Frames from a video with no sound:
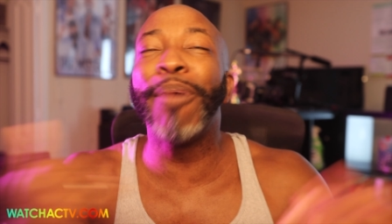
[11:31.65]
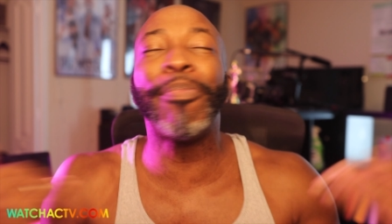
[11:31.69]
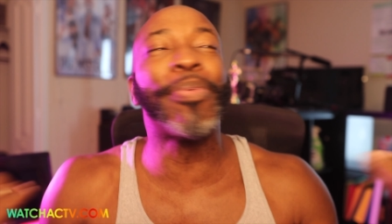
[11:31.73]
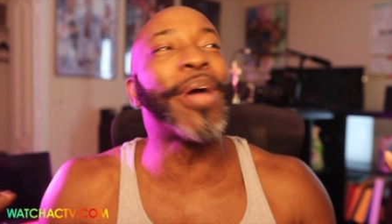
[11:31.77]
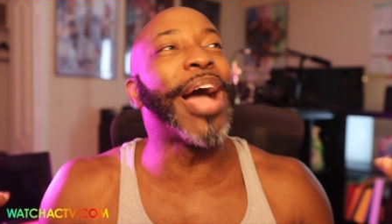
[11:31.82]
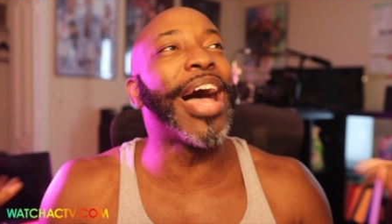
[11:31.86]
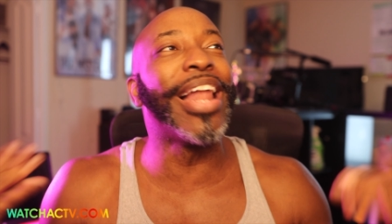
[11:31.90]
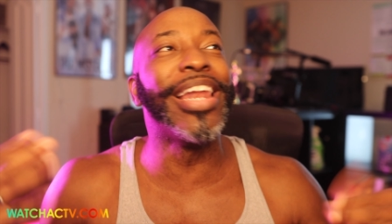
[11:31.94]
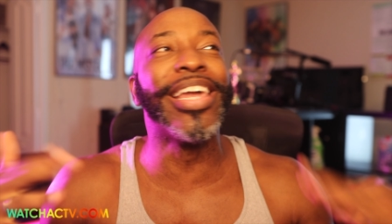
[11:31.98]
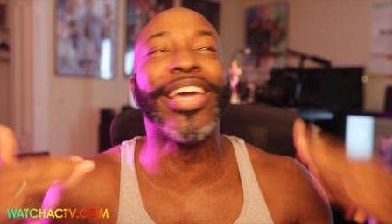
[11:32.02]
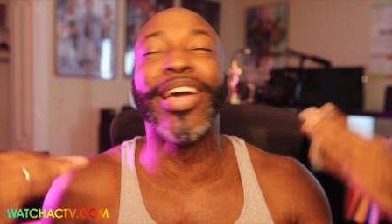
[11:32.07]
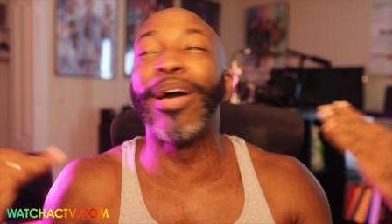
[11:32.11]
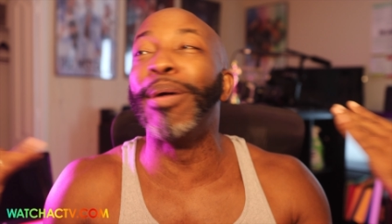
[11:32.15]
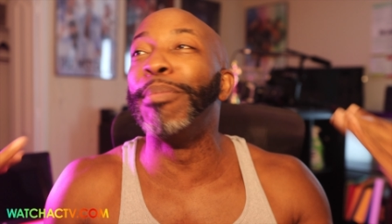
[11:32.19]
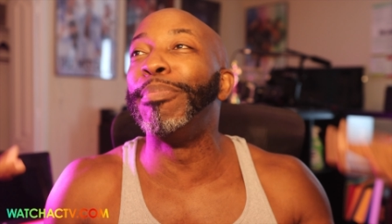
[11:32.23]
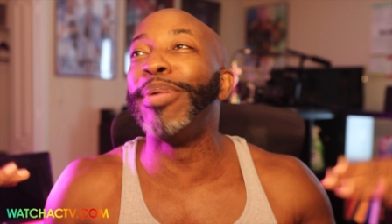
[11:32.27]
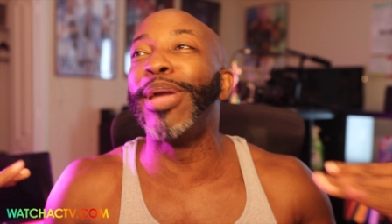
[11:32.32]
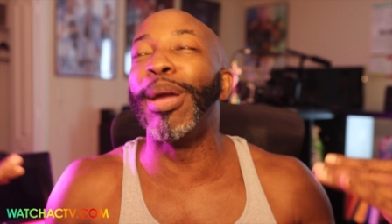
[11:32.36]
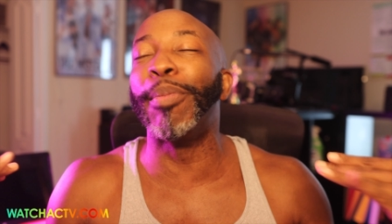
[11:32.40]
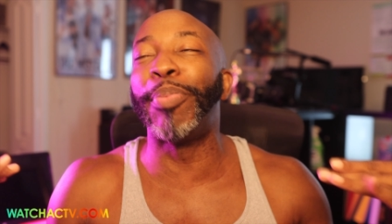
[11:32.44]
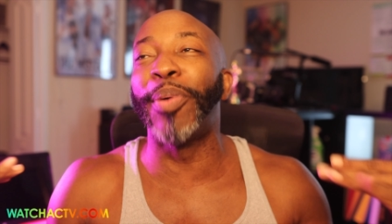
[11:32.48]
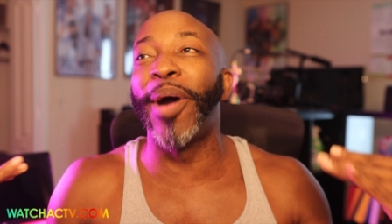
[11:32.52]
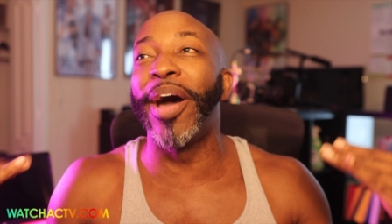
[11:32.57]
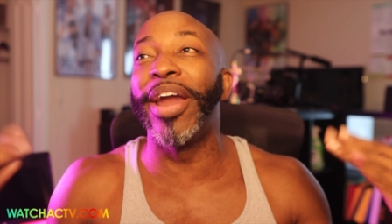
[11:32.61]
I couldn't
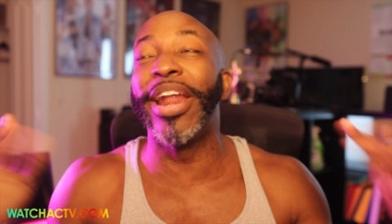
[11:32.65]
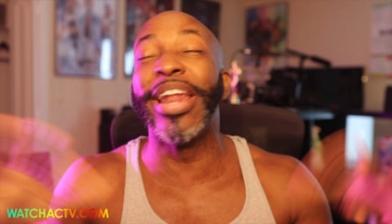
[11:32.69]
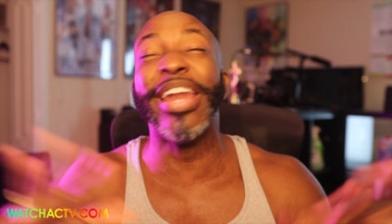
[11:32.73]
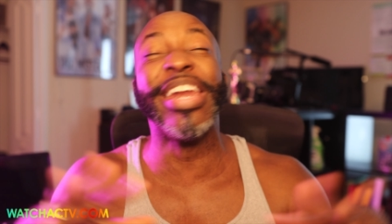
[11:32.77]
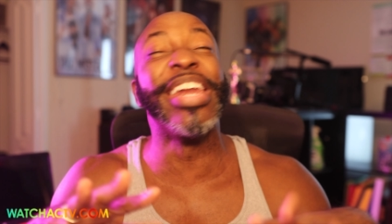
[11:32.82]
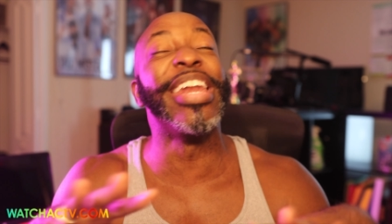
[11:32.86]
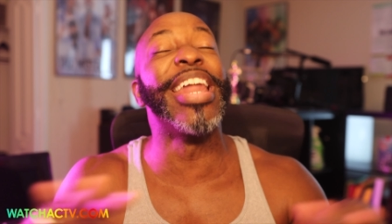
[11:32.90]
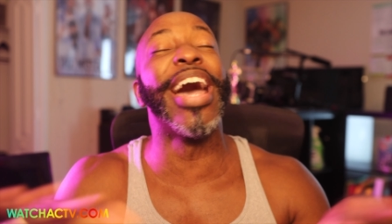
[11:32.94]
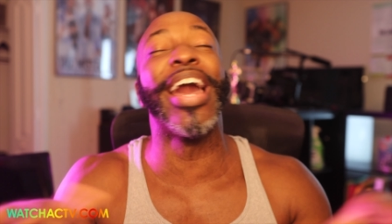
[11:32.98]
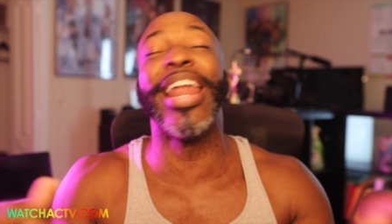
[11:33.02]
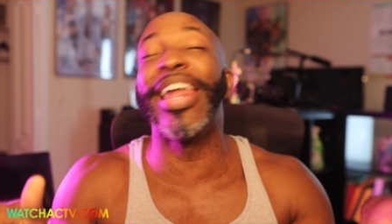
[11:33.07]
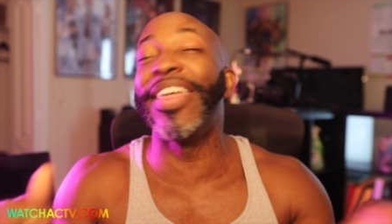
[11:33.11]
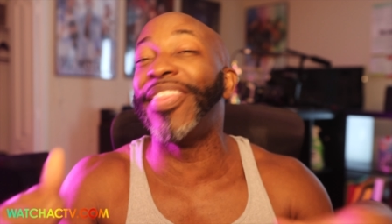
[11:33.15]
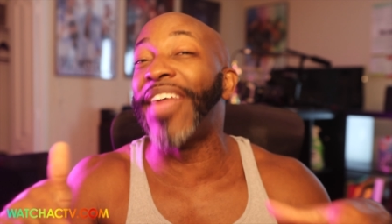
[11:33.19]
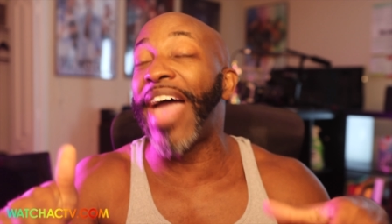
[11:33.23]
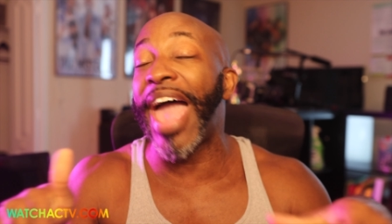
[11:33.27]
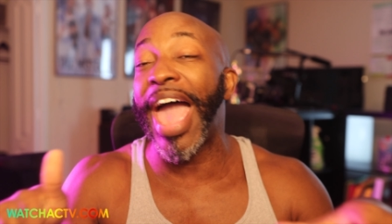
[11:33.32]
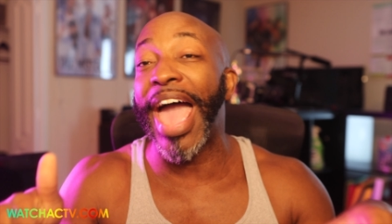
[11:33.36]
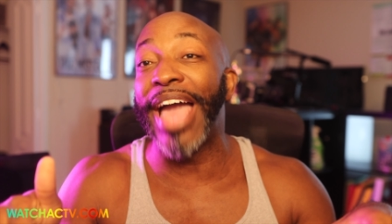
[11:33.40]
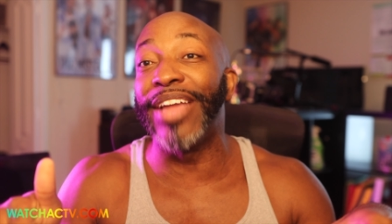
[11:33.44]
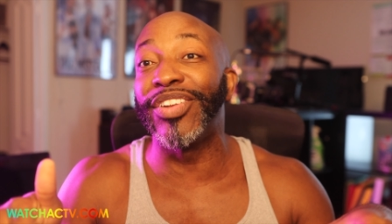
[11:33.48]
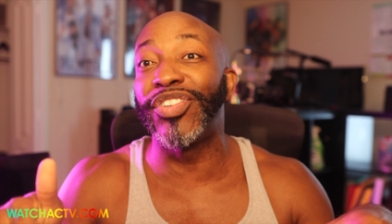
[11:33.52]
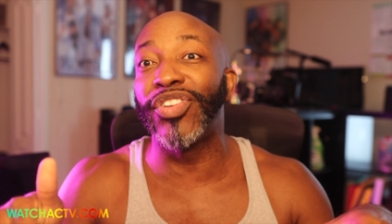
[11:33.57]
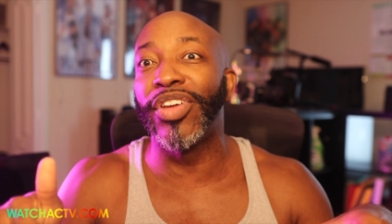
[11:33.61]
be a part of none of
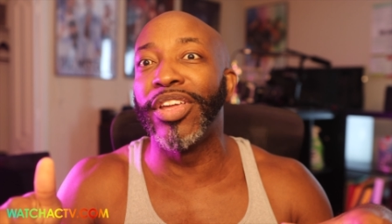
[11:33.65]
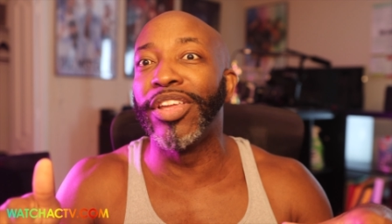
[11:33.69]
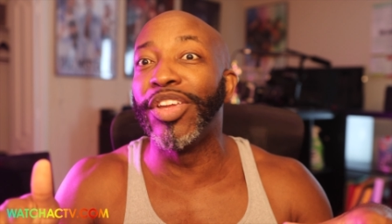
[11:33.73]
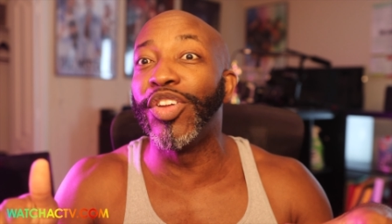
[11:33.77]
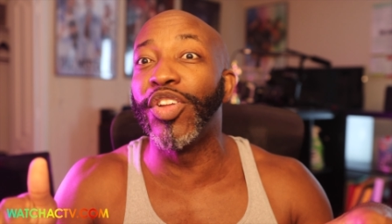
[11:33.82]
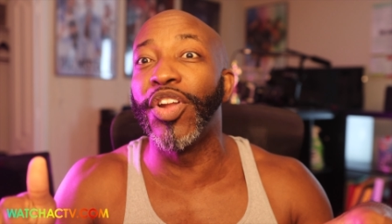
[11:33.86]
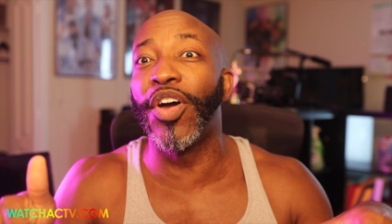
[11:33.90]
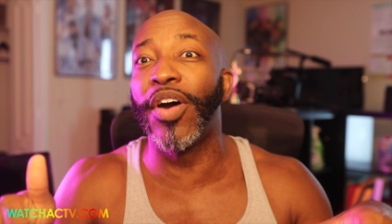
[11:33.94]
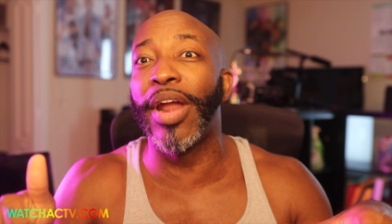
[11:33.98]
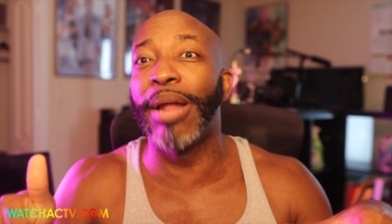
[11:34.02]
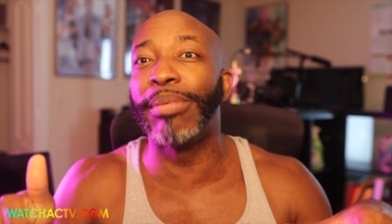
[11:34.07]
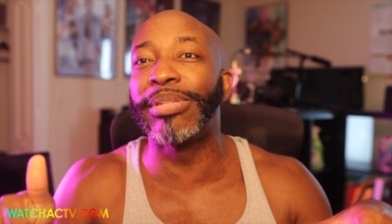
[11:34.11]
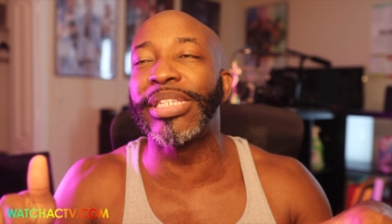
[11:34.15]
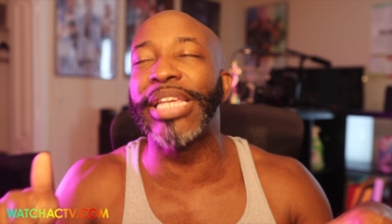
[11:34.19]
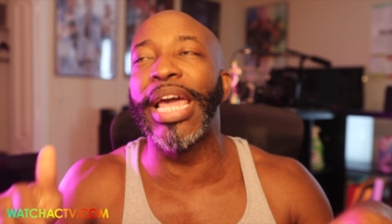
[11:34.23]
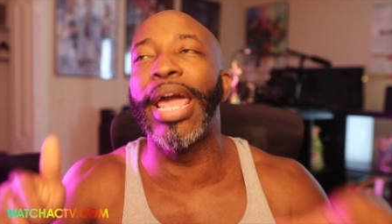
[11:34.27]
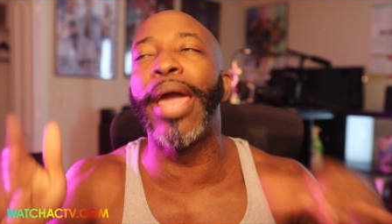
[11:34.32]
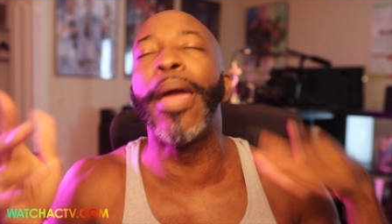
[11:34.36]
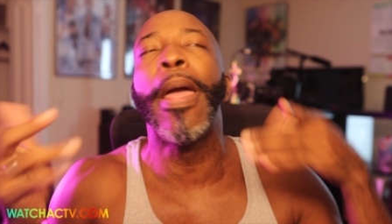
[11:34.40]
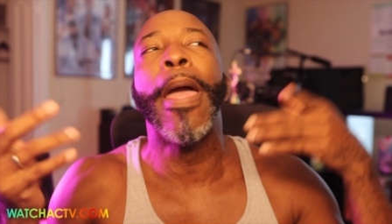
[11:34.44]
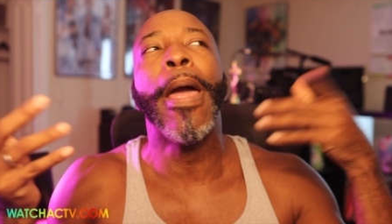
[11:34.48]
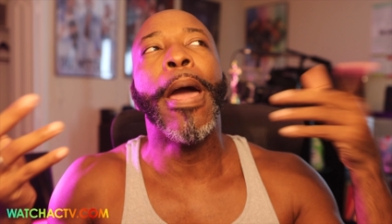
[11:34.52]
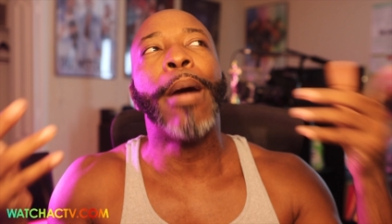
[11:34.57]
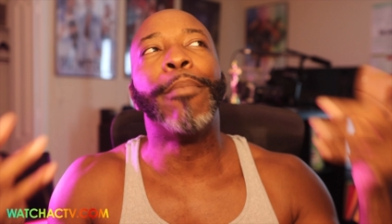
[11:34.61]
that. You know what I'm
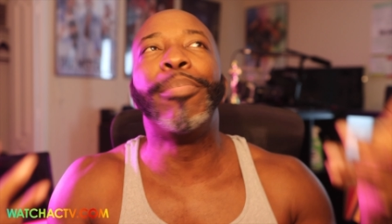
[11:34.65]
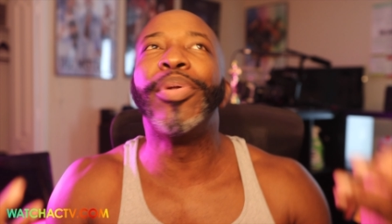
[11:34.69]
saying?